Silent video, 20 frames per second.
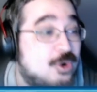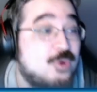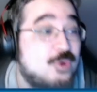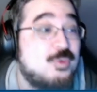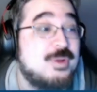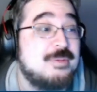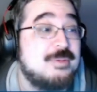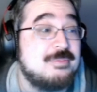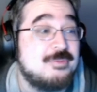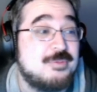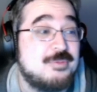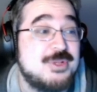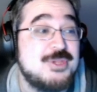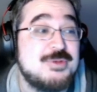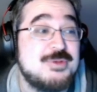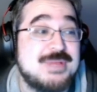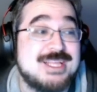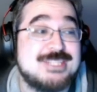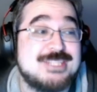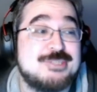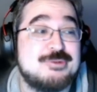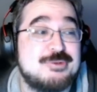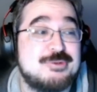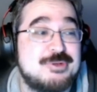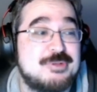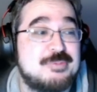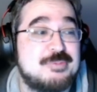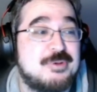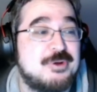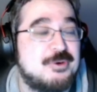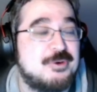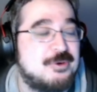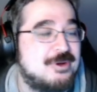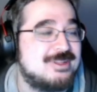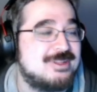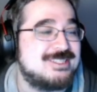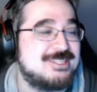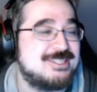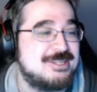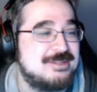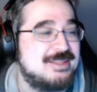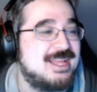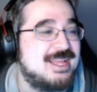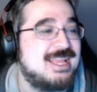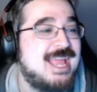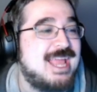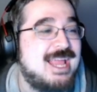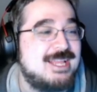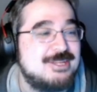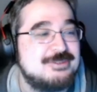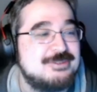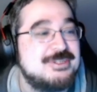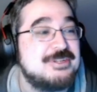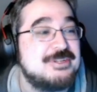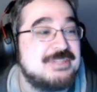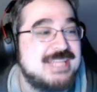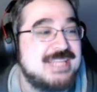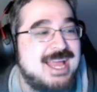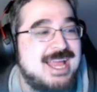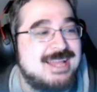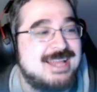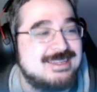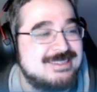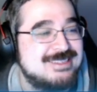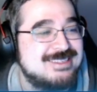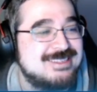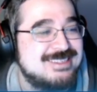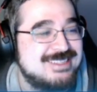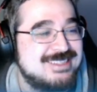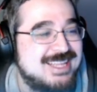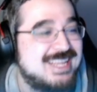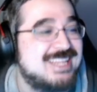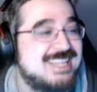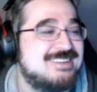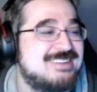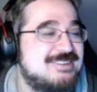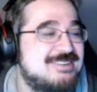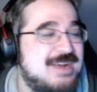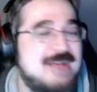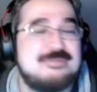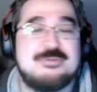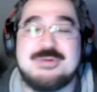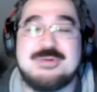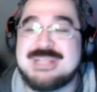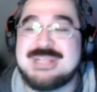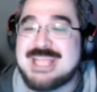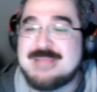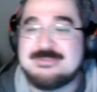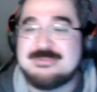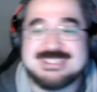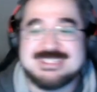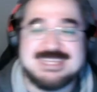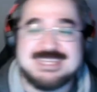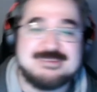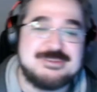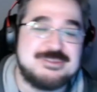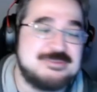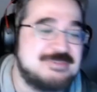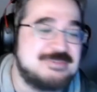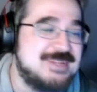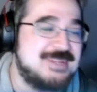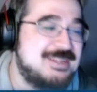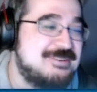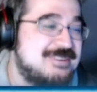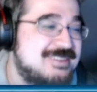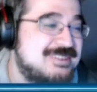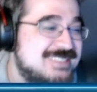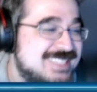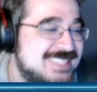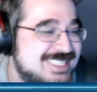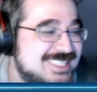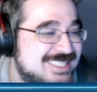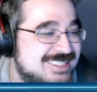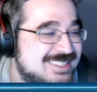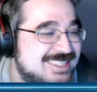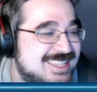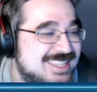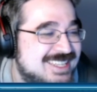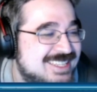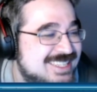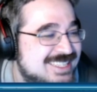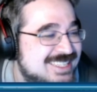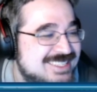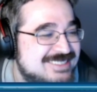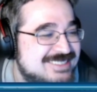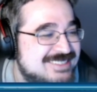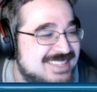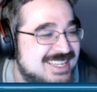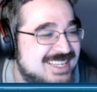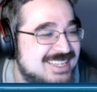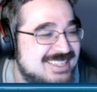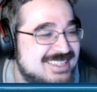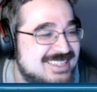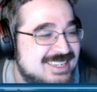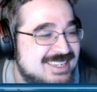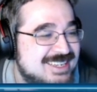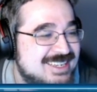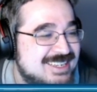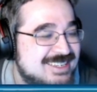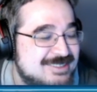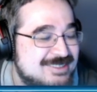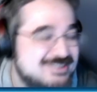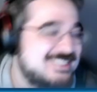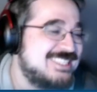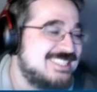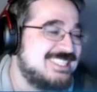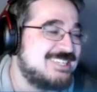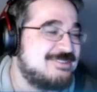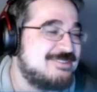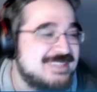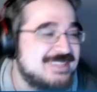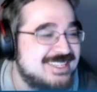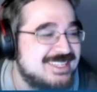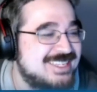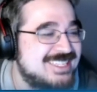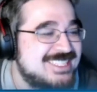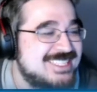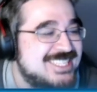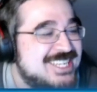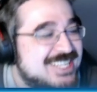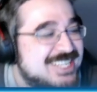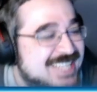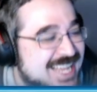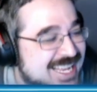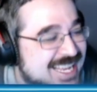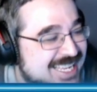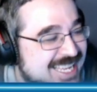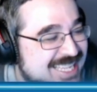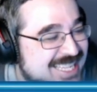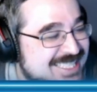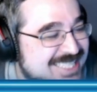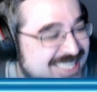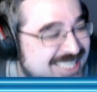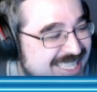Or when you get to a good part, or I'll tell you like, hey, you're near the end. Like, what game was that where you were playing where I was like, tell you that, and you're like, we'll stick with it until I get to